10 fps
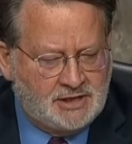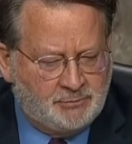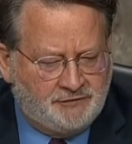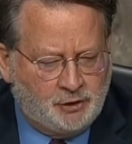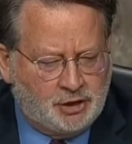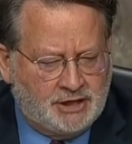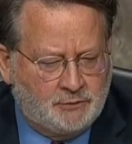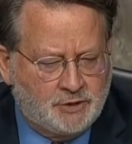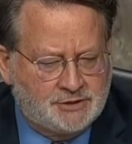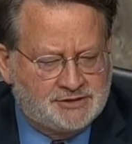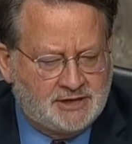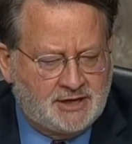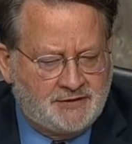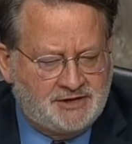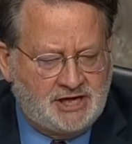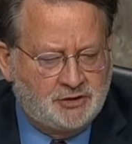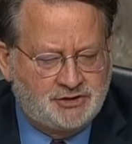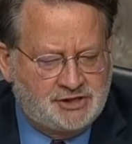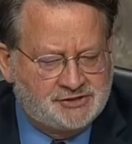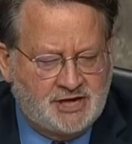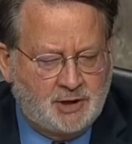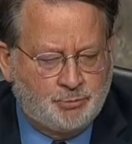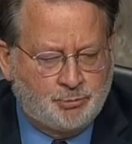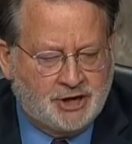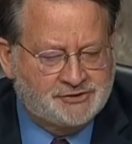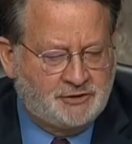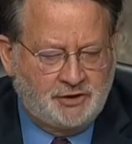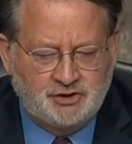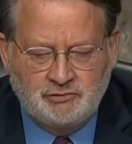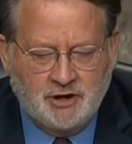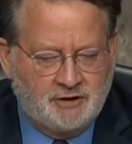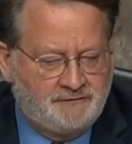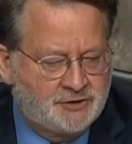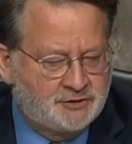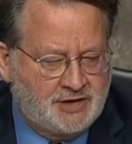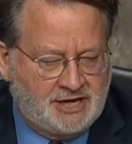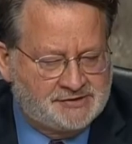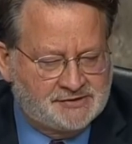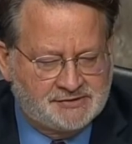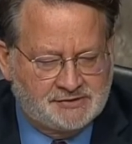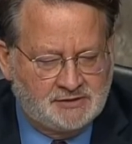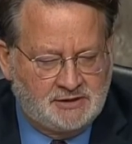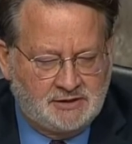But if you look at what uh, the DOJ is now prosecuting, 200 federal cases